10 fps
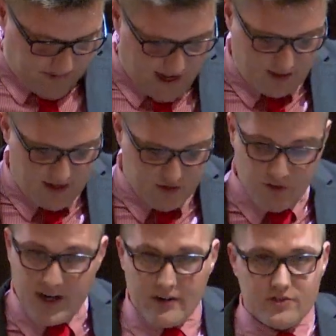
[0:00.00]
Athletic
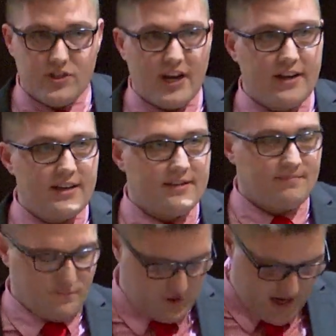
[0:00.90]
trainers,
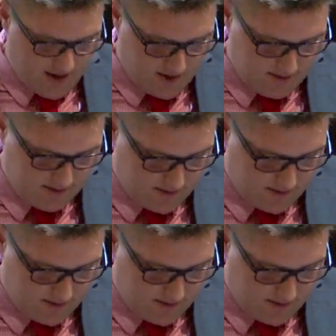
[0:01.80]
JD, Jenna,